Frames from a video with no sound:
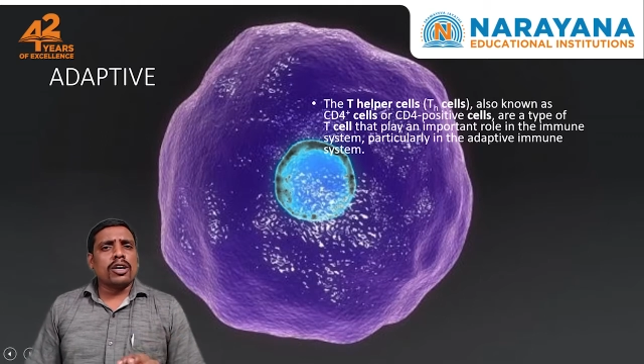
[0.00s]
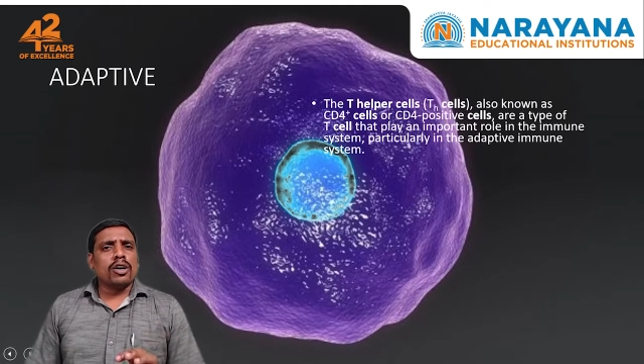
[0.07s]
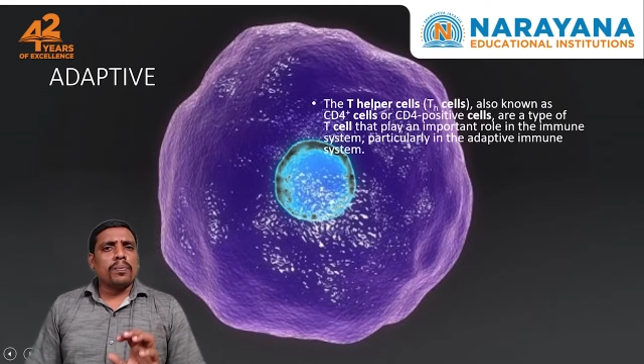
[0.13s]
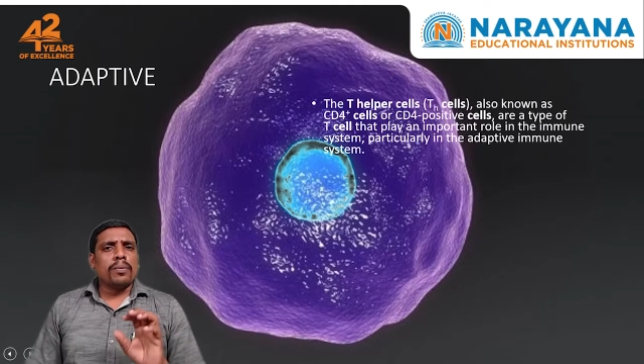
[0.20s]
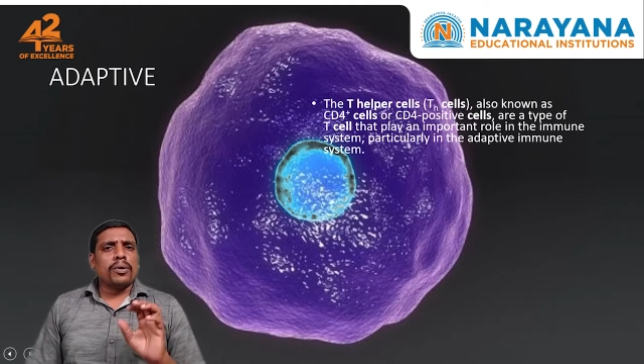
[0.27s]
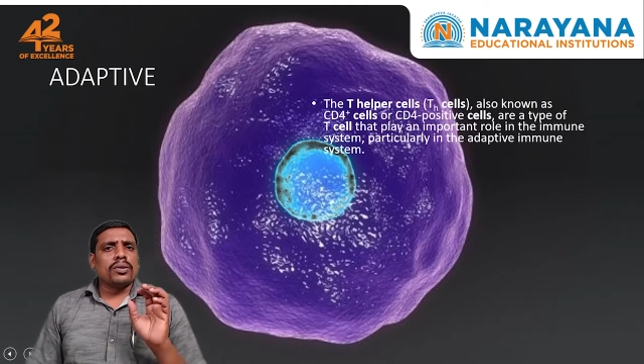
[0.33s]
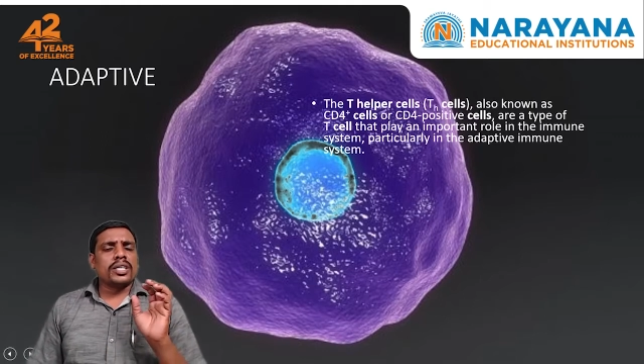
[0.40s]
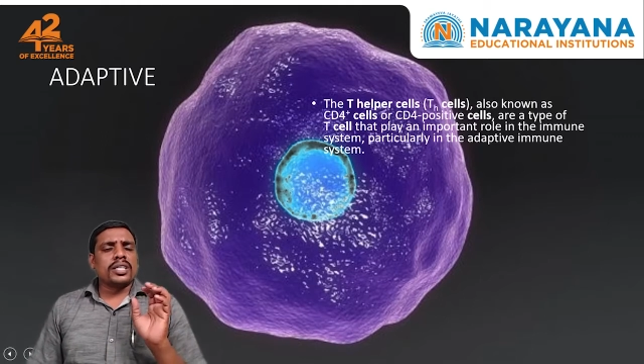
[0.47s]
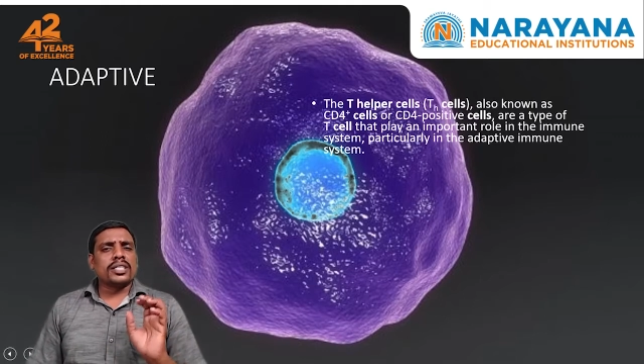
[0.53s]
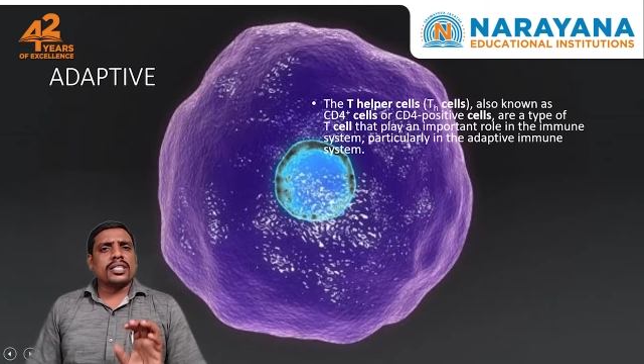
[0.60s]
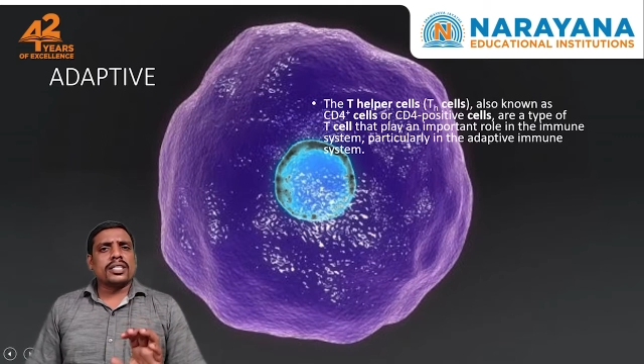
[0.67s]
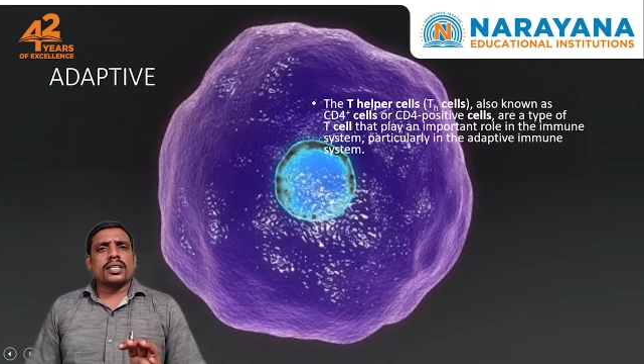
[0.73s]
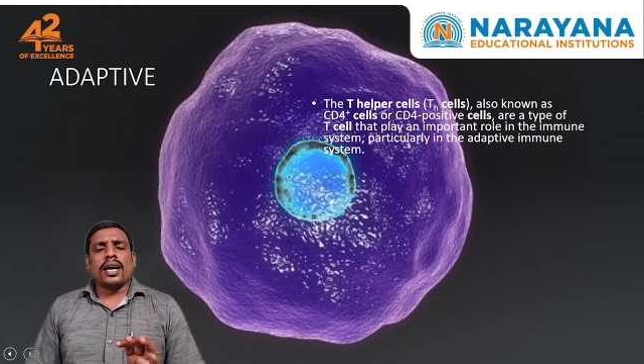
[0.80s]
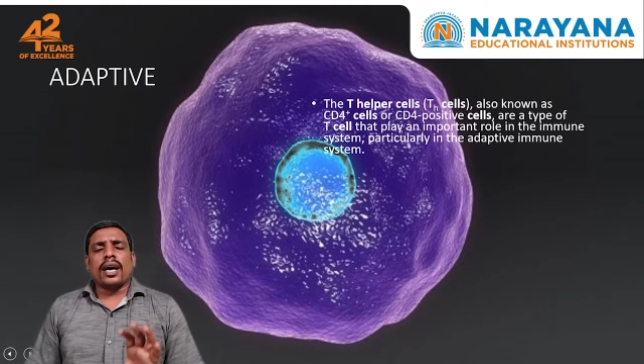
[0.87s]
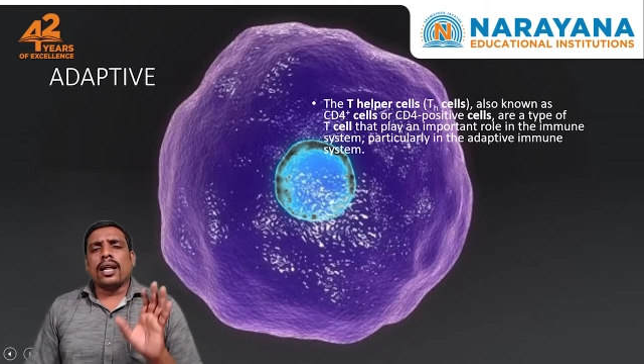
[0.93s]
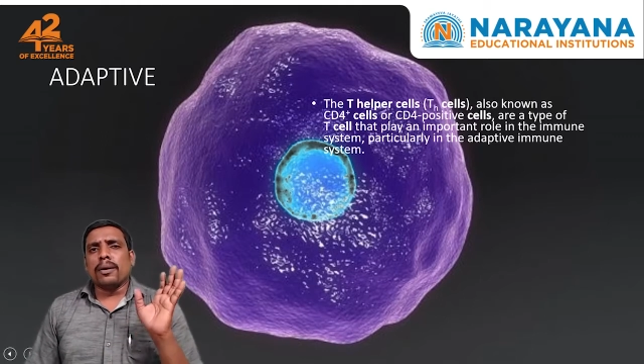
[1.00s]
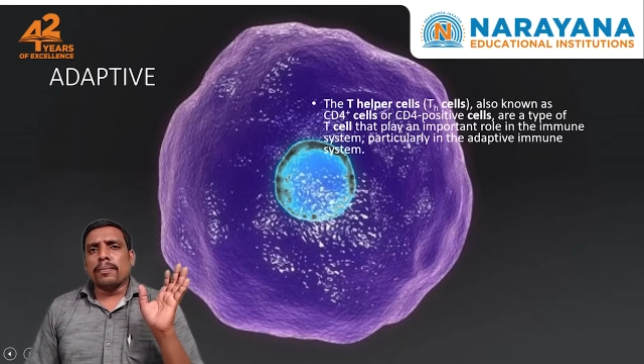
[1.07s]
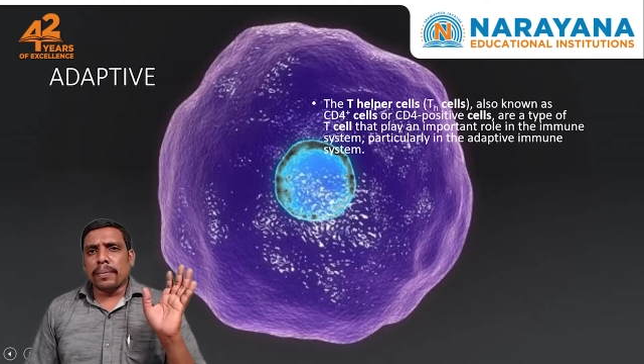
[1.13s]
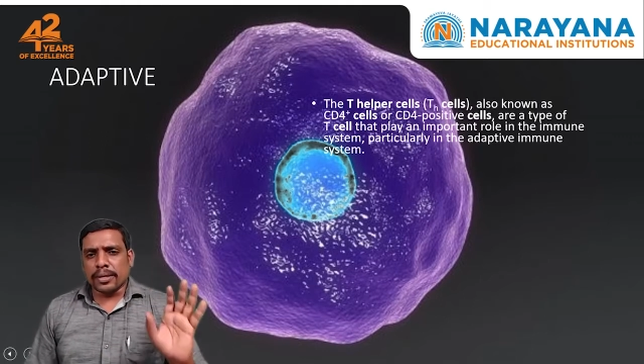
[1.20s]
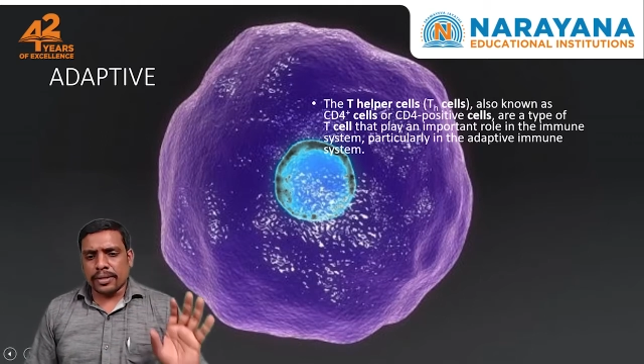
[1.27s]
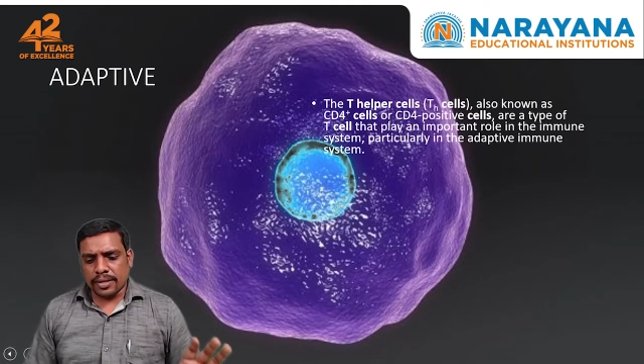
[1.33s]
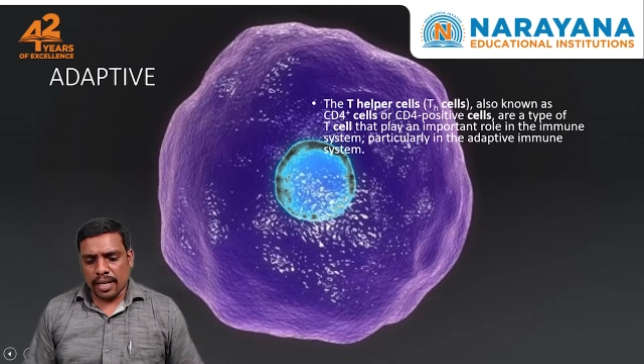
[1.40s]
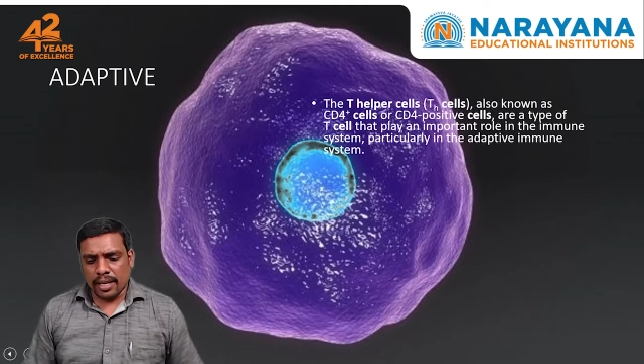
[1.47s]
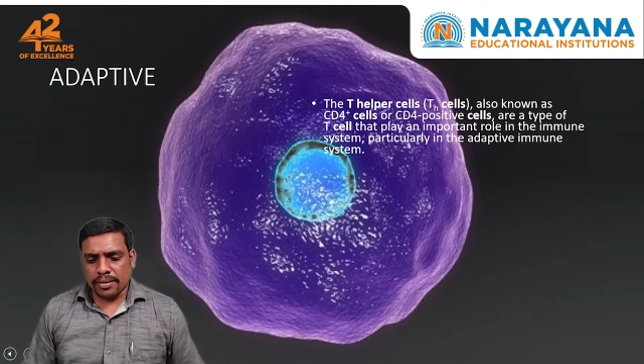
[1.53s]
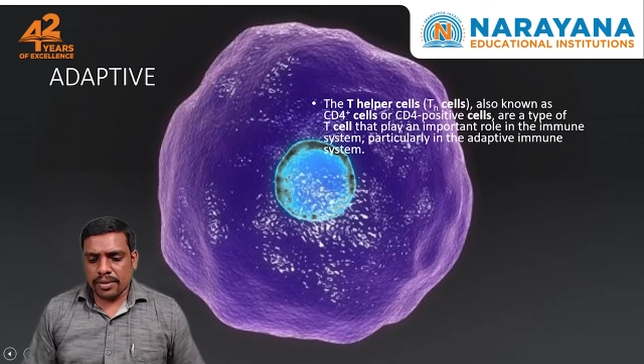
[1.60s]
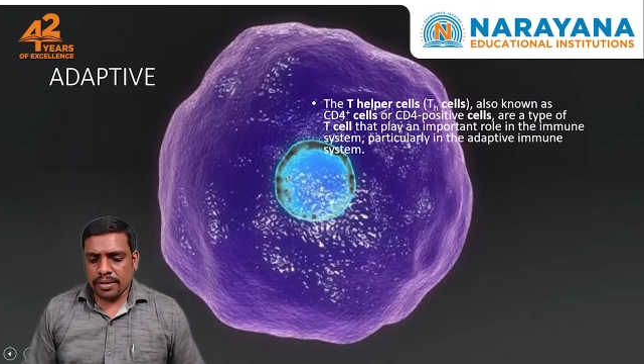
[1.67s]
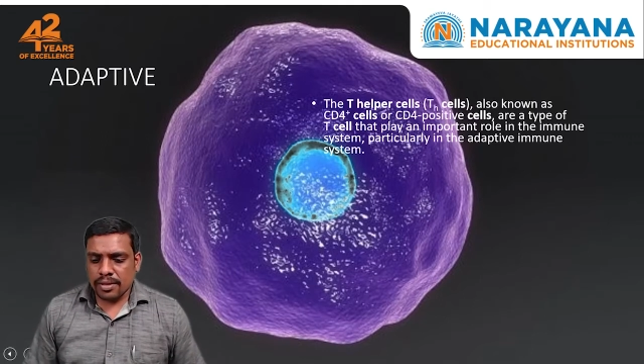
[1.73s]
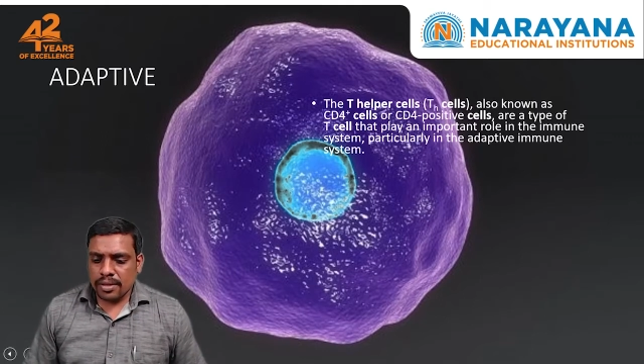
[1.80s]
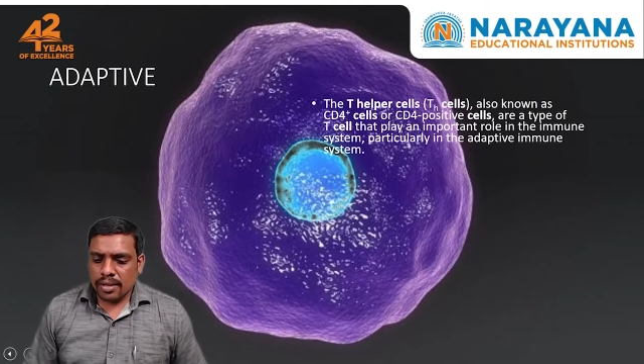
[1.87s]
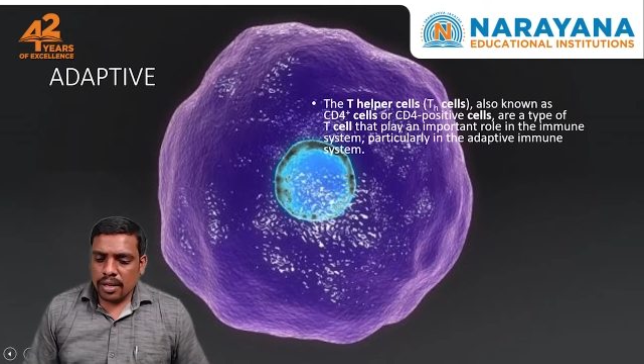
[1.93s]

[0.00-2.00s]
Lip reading: upon the helper cells.